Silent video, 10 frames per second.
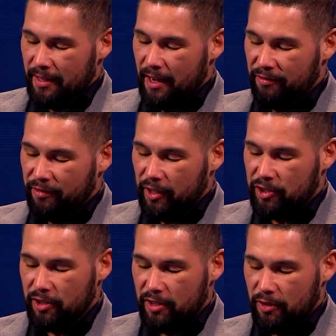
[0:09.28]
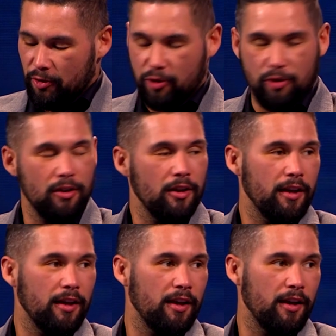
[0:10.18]
Yeah, I fractured the knuckle,
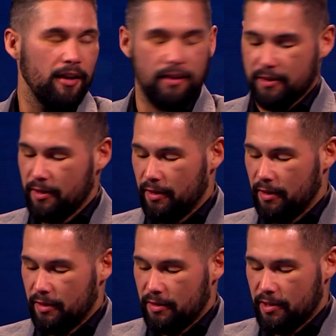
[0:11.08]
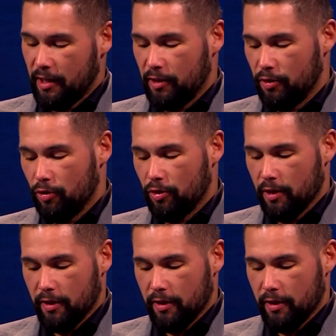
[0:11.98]
uh, the second knuckle